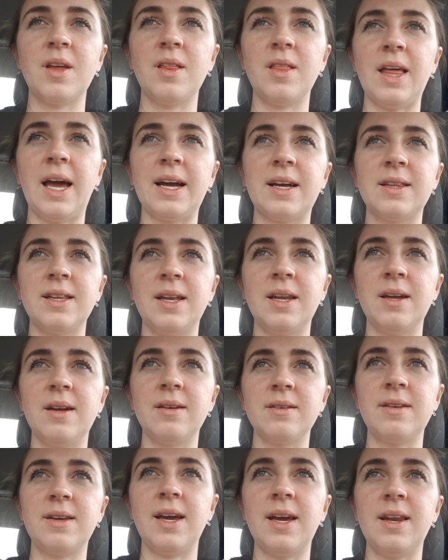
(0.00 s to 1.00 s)
likely
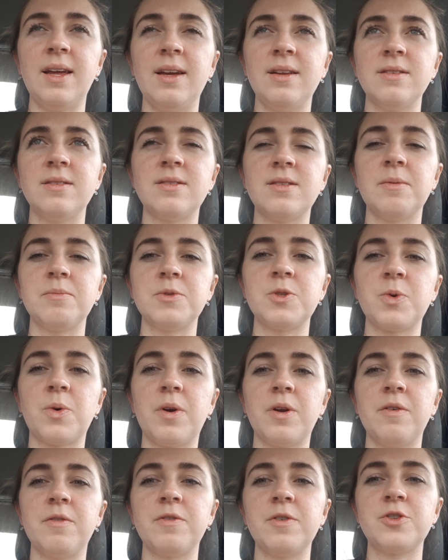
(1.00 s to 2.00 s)
to get in some
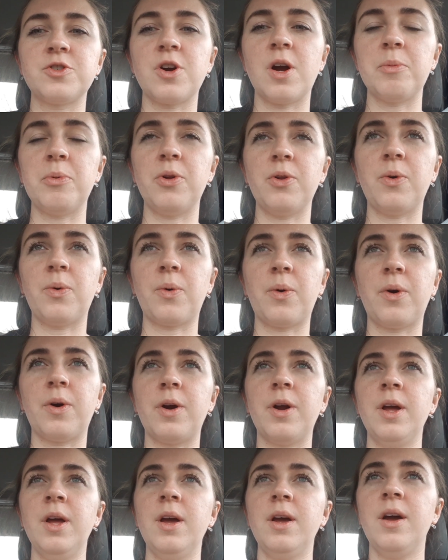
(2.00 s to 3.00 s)
sort of trouble
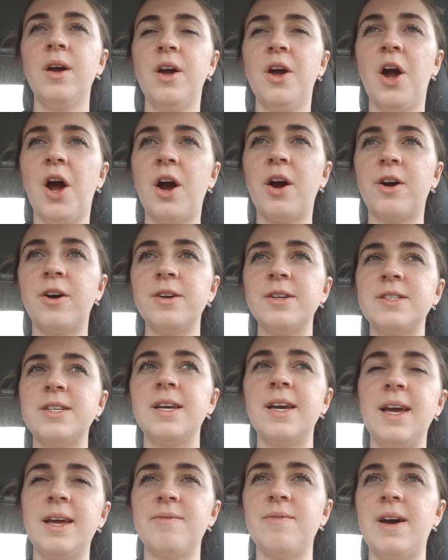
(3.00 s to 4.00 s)
or hurt
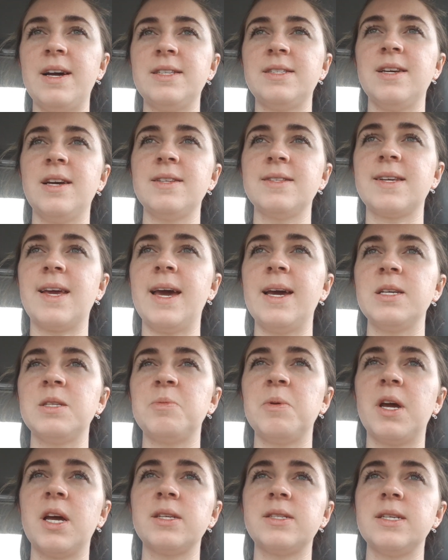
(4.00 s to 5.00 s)
in my son's case,
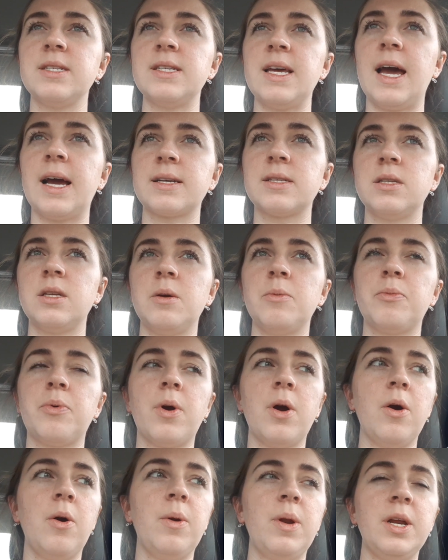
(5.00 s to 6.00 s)
because he's accident
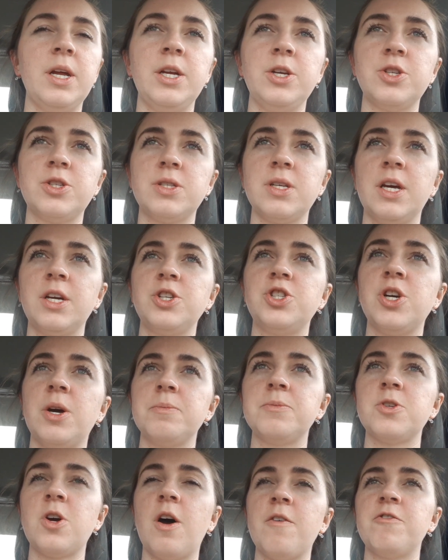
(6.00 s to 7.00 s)
prone and he just like
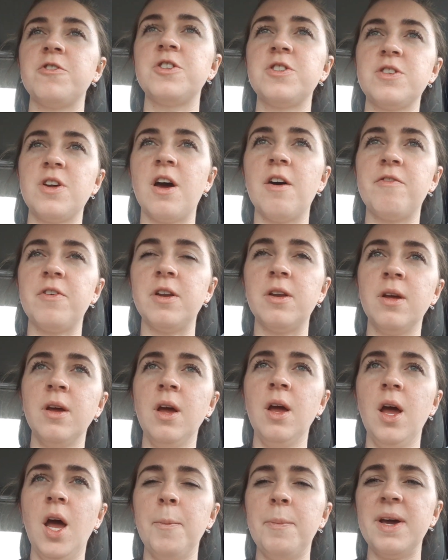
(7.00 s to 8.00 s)
jumps off of stuff
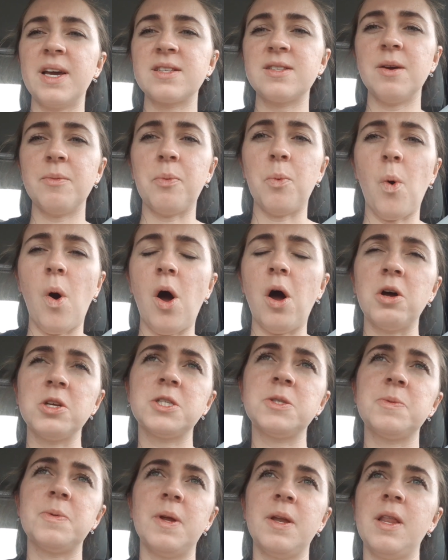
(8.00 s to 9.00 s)
and picks up
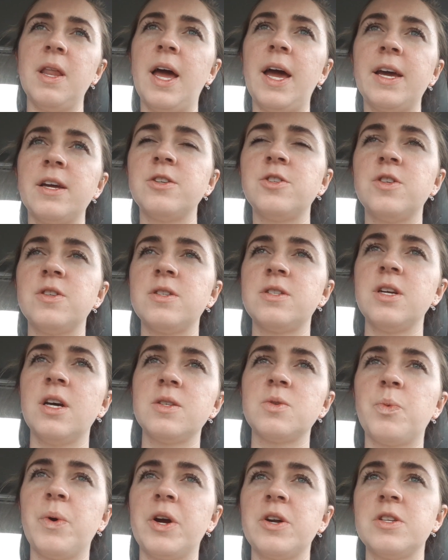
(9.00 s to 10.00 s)
wasps and like just
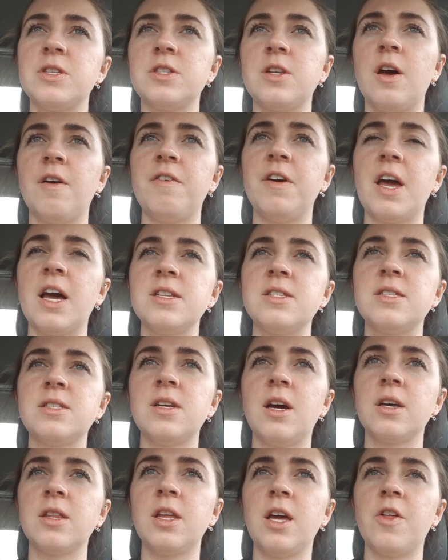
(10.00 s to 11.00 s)
does weird stuff. He got
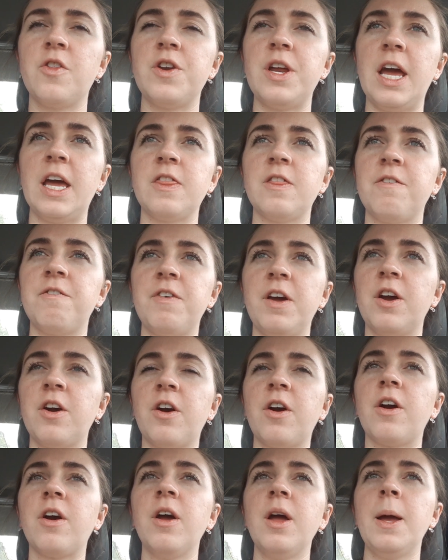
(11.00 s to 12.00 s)
stung the other day in the
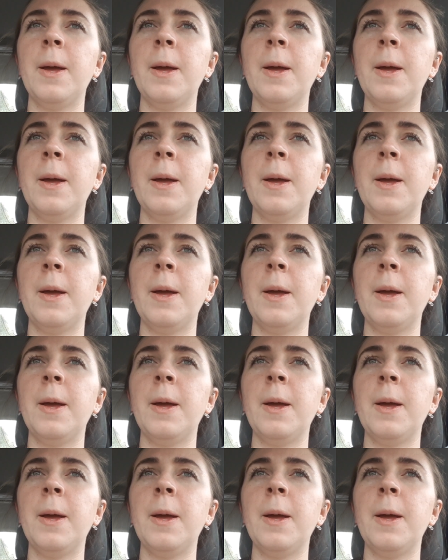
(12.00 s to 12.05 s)
finger